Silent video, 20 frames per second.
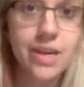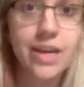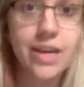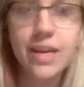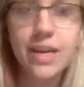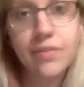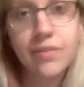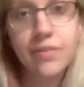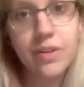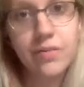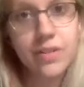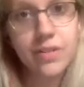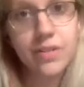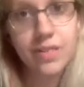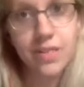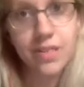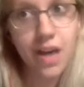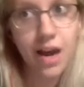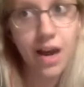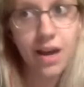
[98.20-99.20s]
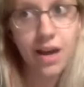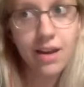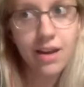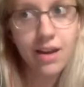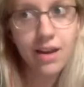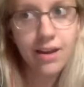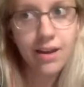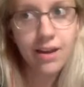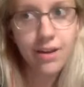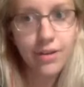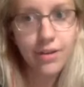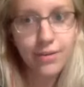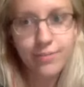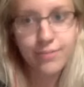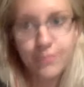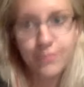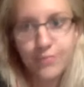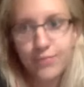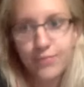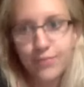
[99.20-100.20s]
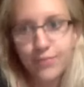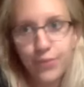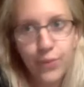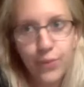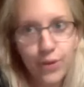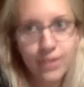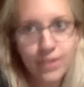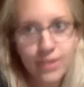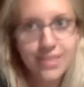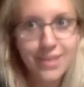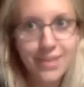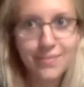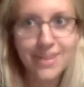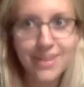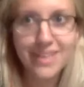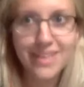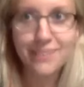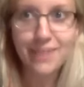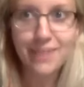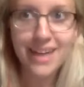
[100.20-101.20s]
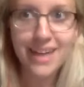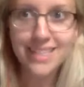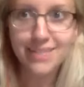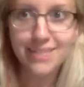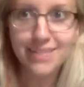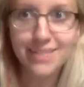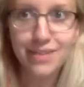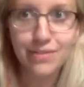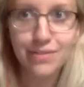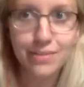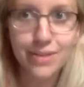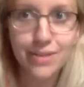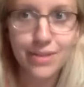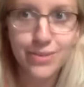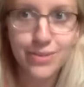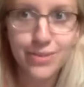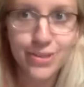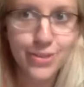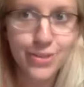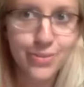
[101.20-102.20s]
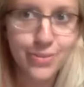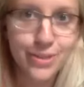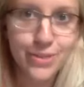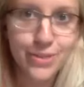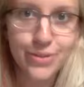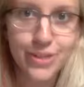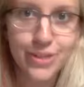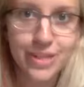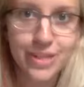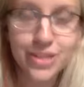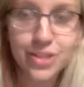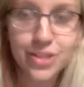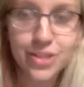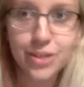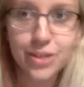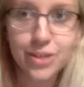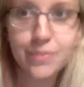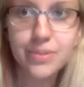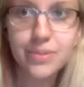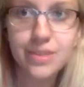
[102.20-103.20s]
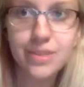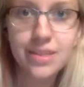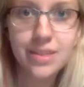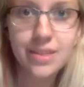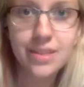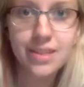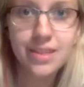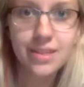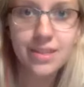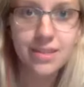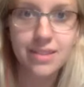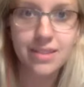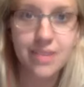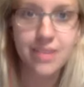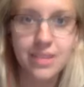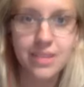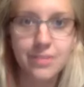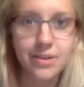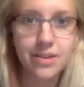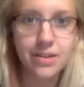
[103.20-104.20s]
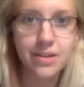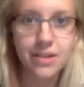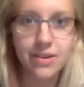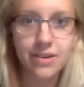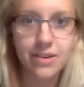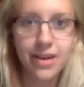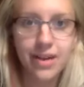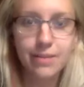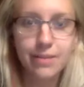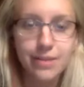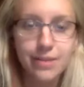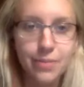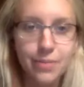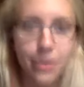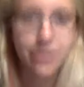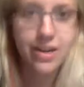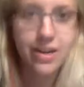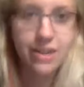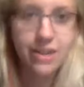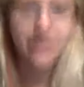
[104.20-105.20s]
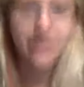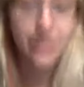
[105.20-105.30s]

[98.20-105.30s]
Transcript: Even if it's not for somebody to buy something from us, we're still building relationships. That's better. Okay, I'm smaller now.